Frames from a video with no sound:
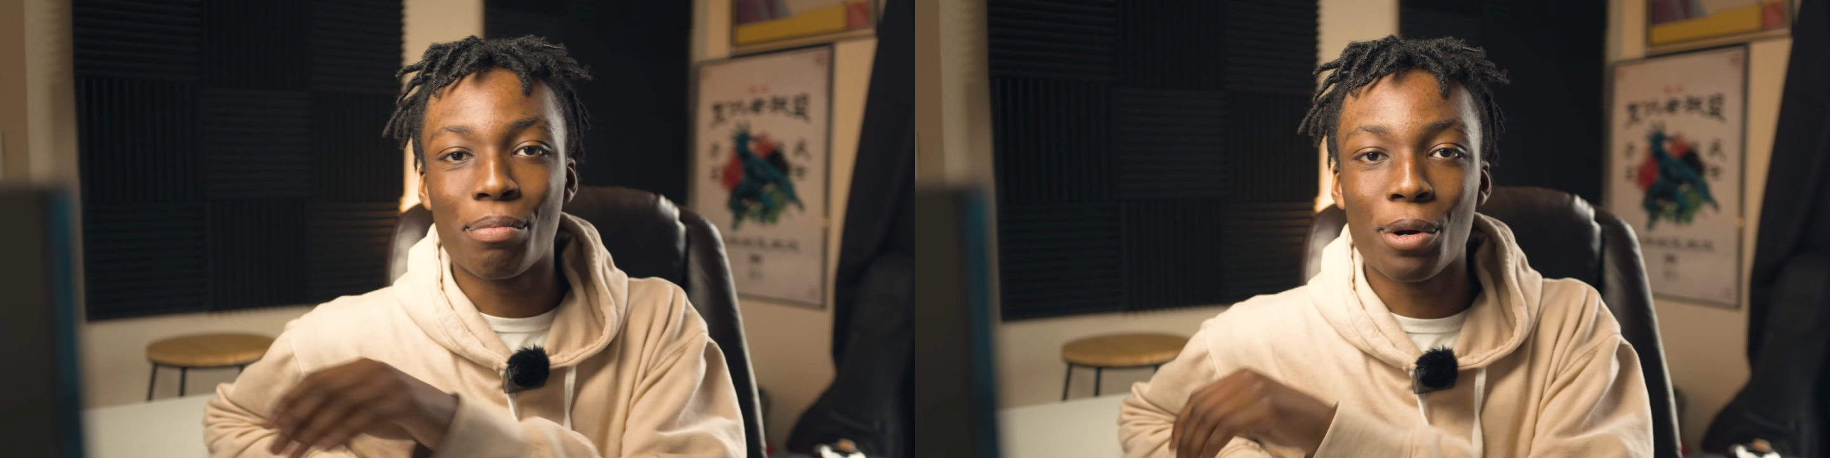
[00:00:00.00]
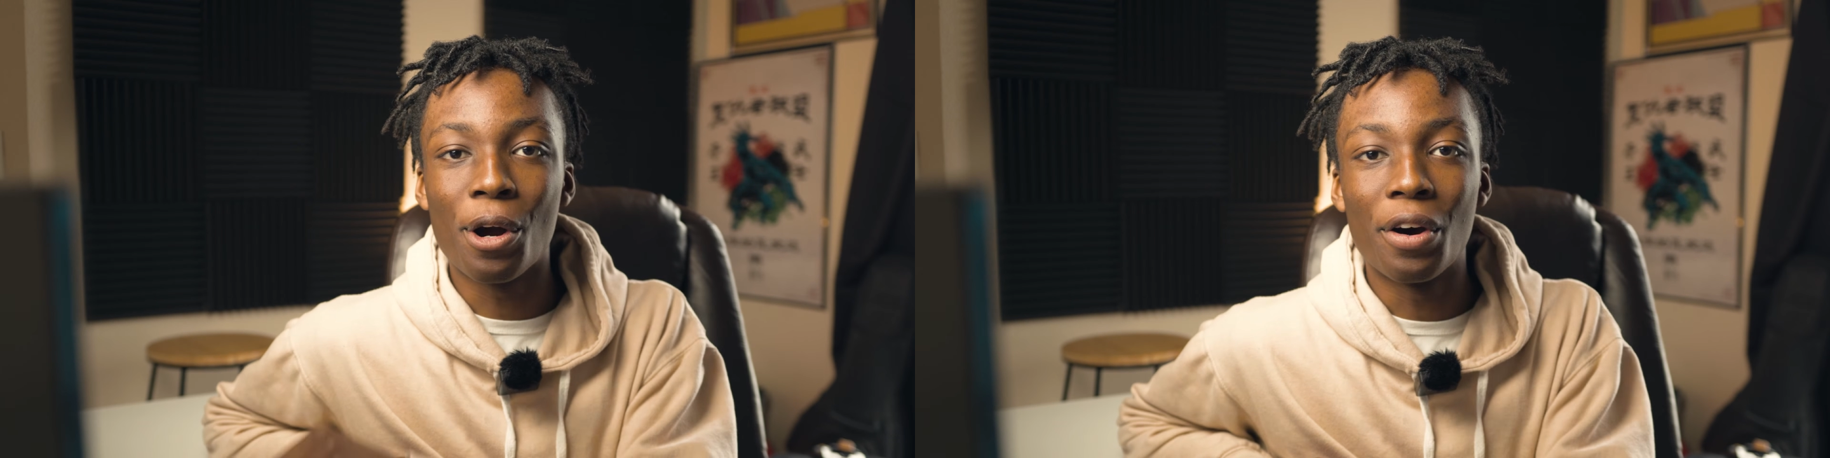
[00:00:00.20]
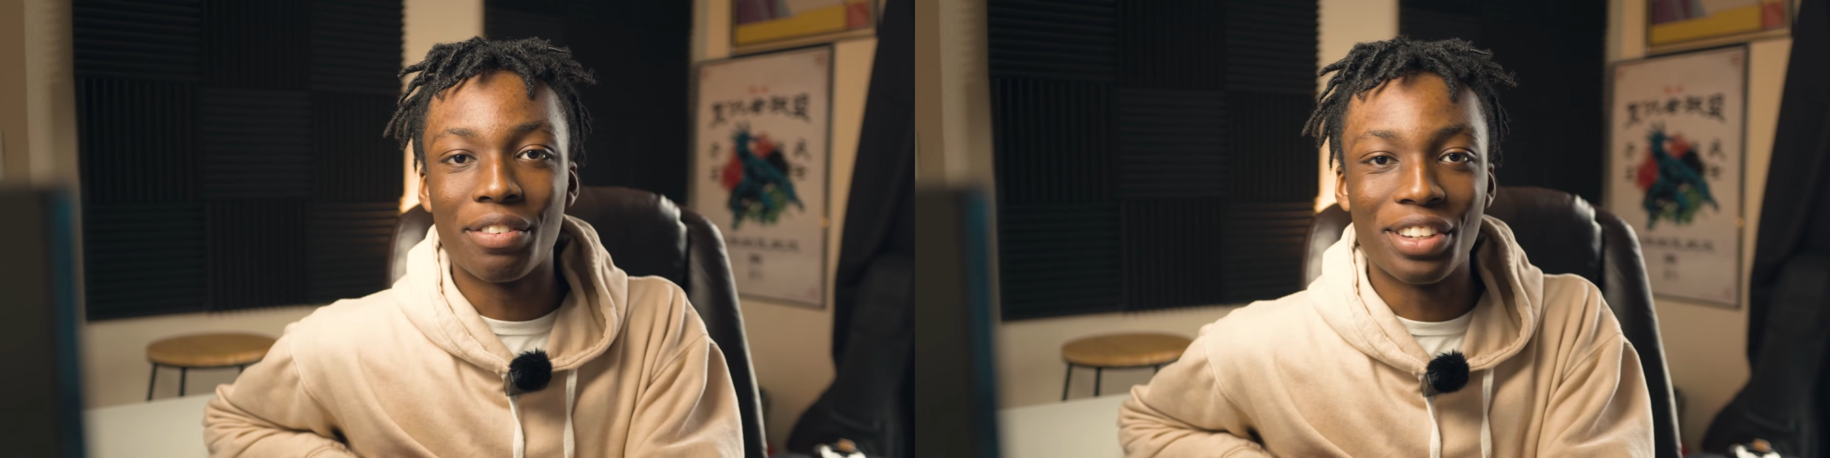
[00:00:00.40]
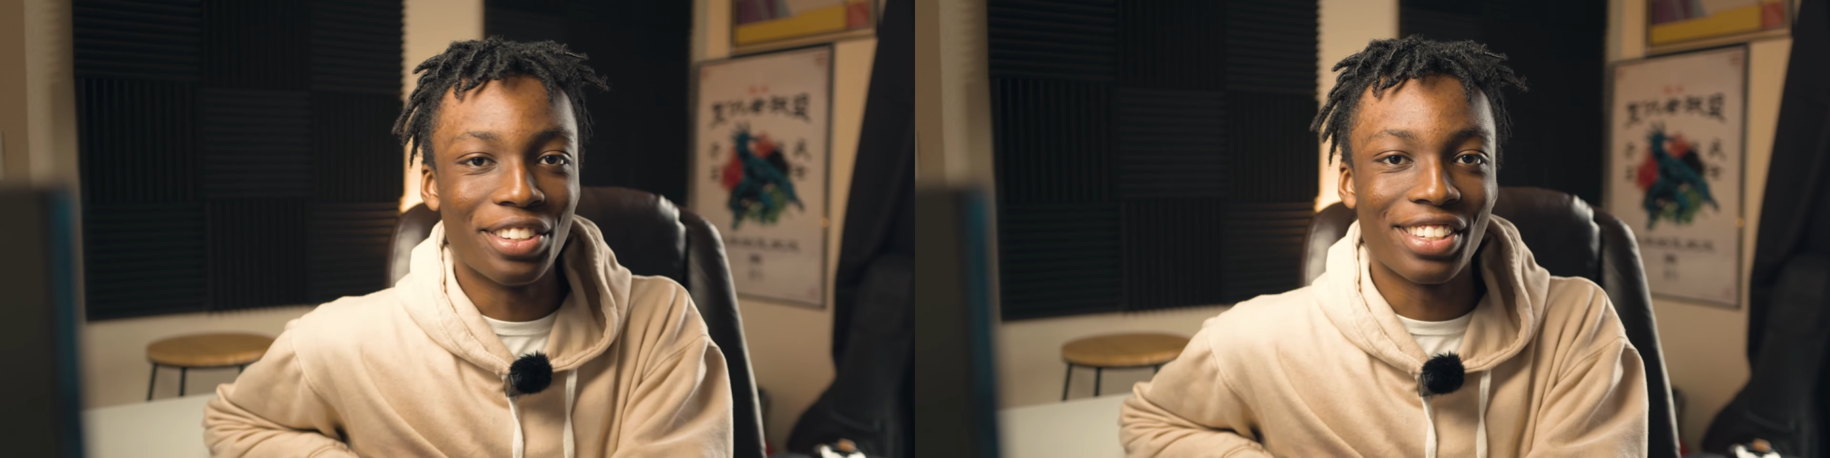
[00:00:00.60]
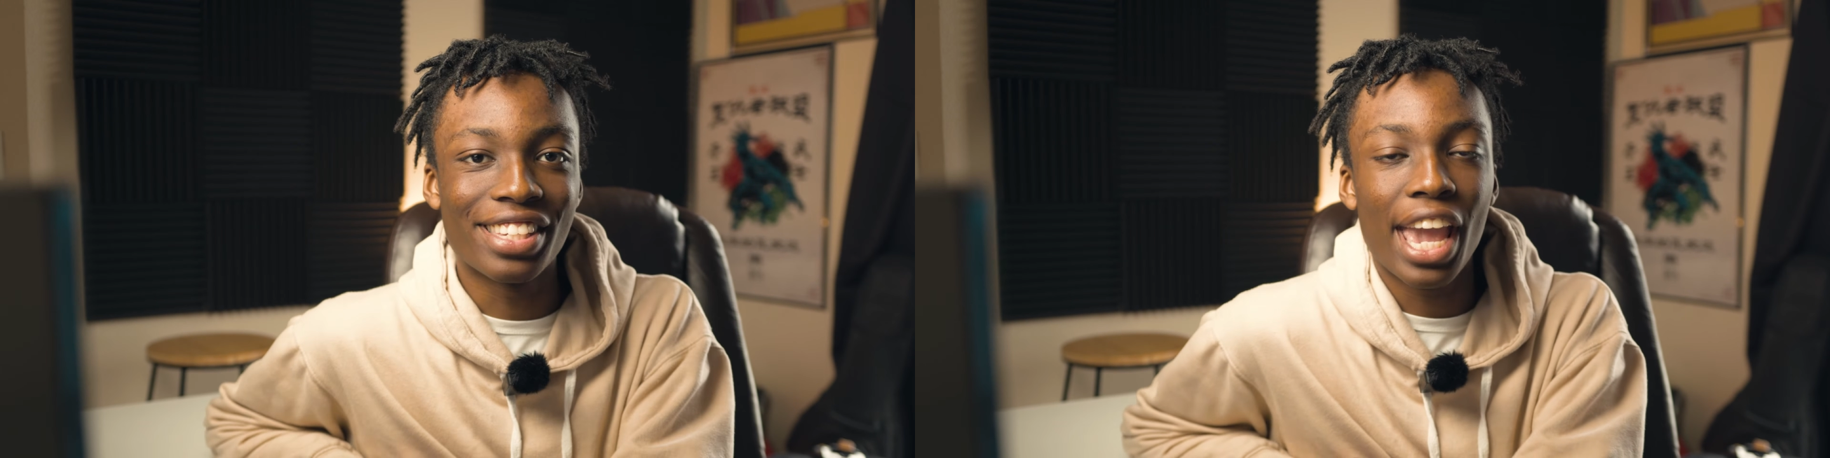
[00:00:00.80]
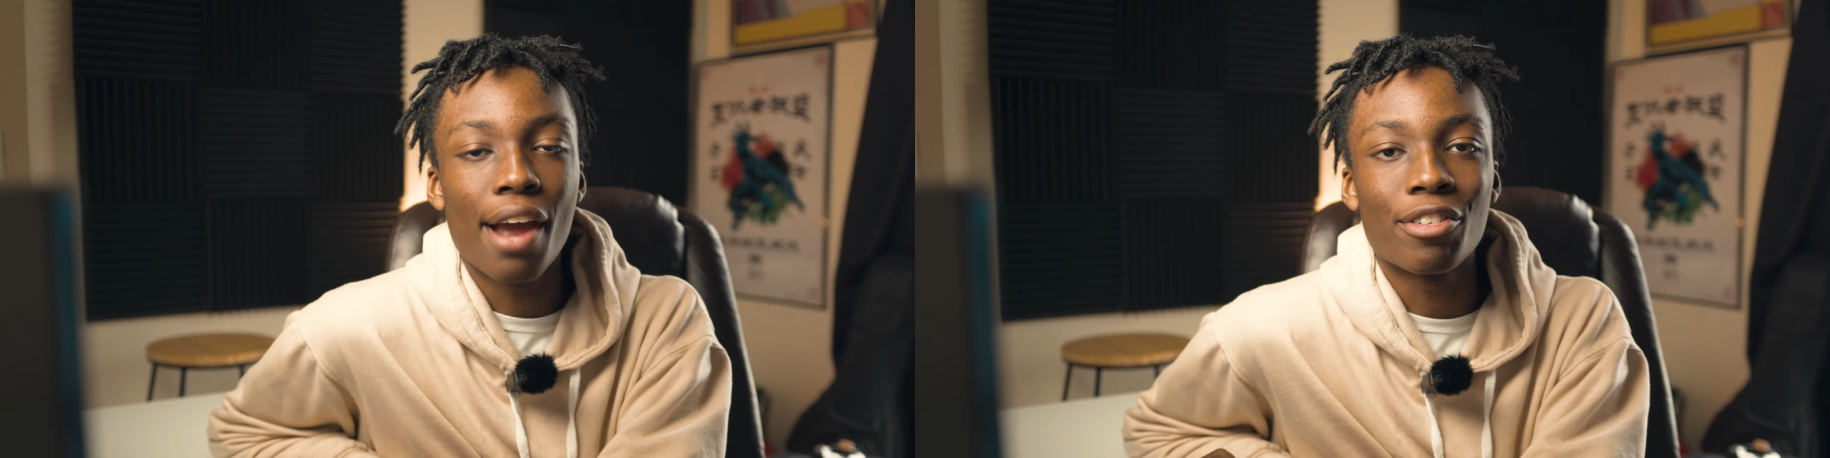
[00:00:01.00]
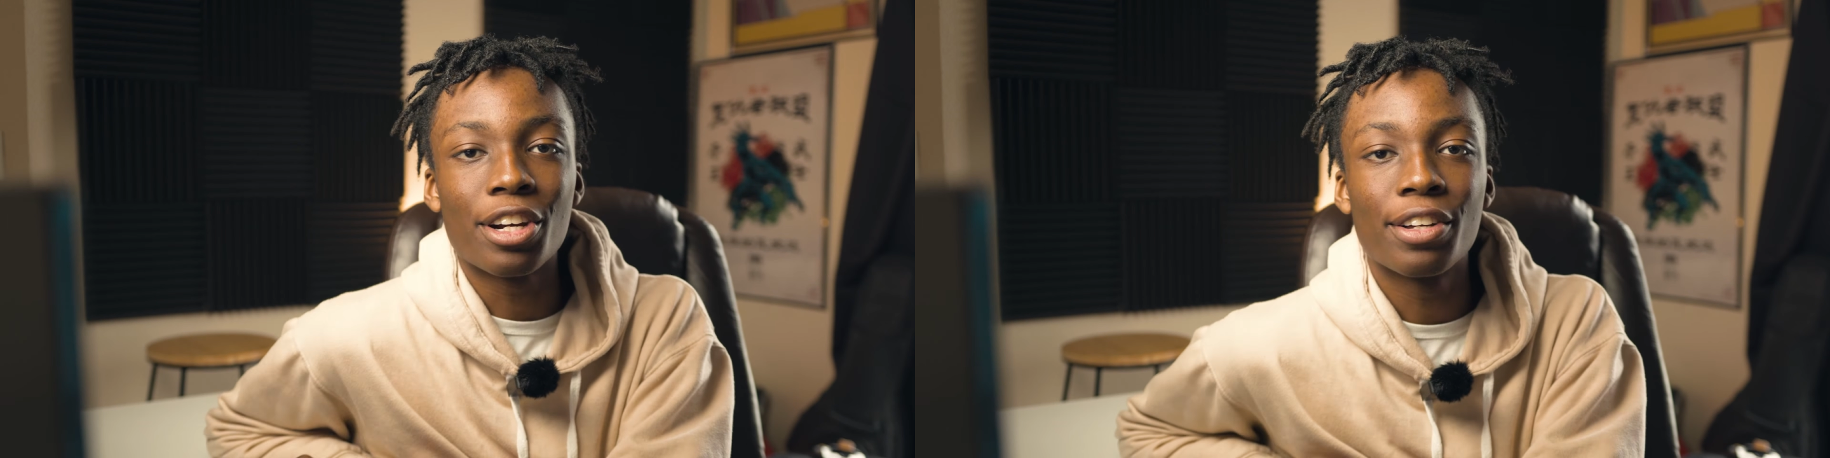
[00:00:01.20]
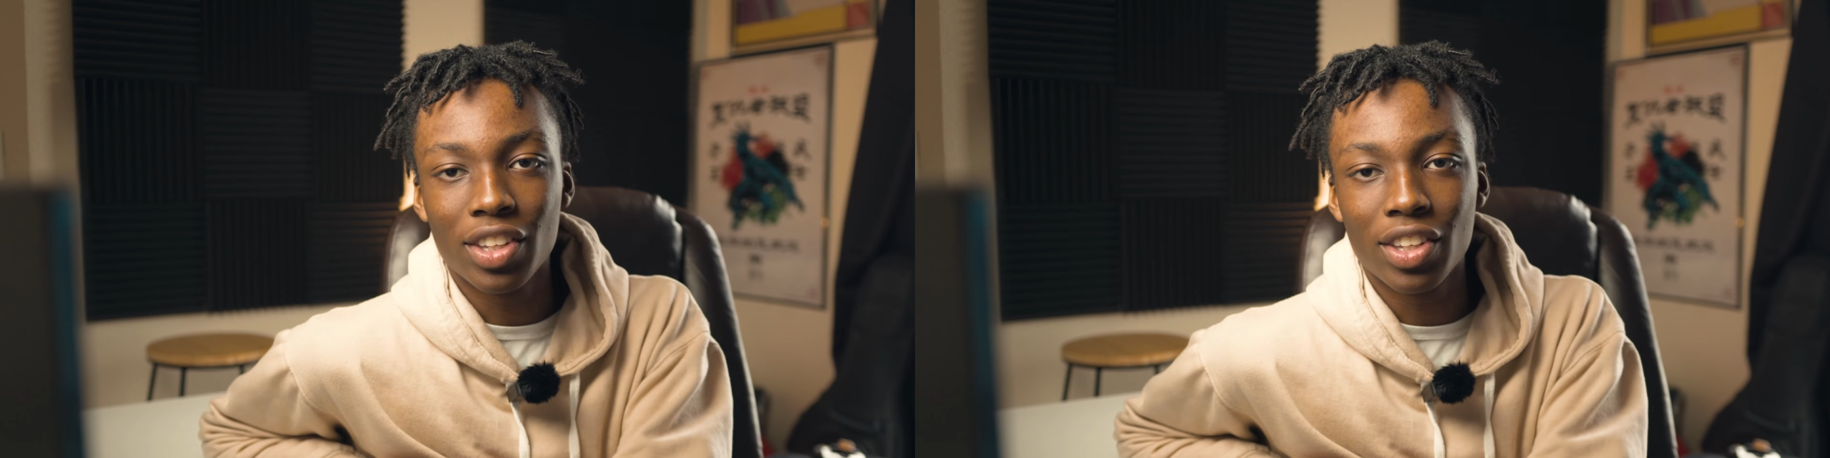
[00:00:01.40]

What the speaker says: pro if you use this camera.